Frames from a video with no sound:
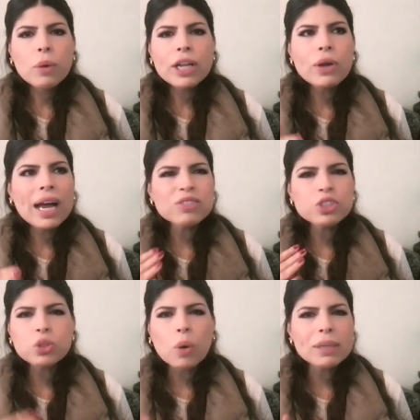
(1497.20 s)
when you have
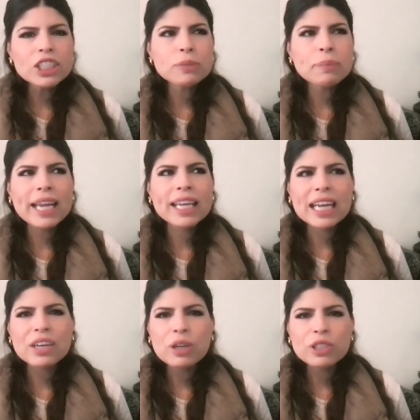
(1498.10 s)
so much pain
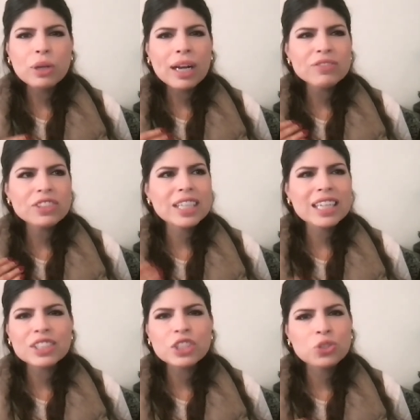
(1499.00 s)
and you have
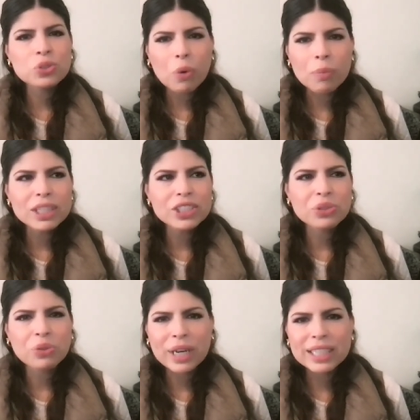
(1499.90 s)
done so
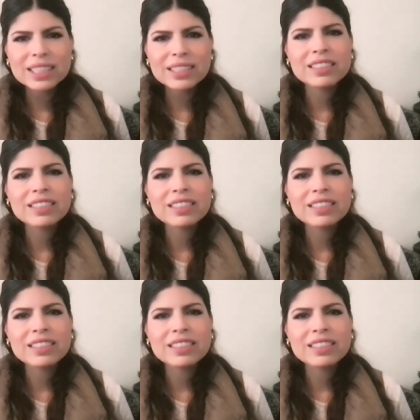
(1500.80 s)
much crazy